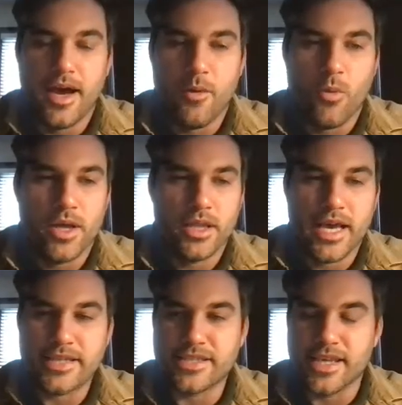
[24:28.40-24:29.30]
One
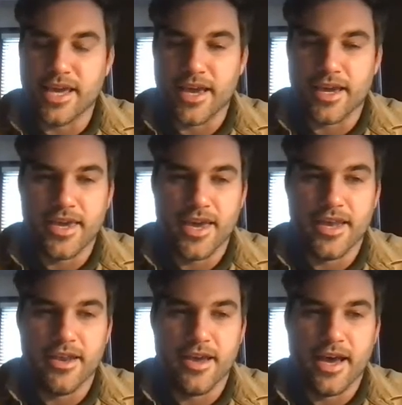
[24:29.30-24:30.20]
last thing,
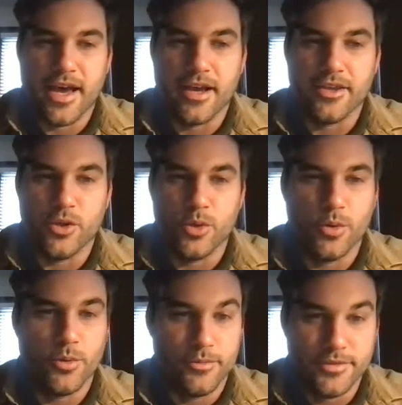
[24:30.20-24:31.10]
again,
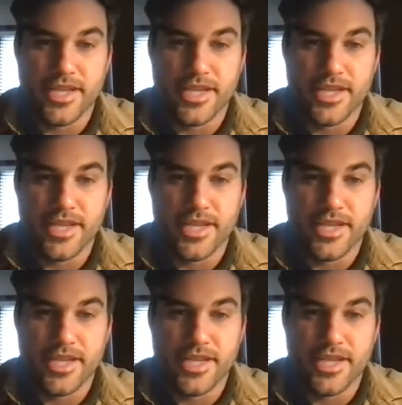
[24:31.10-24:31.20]
you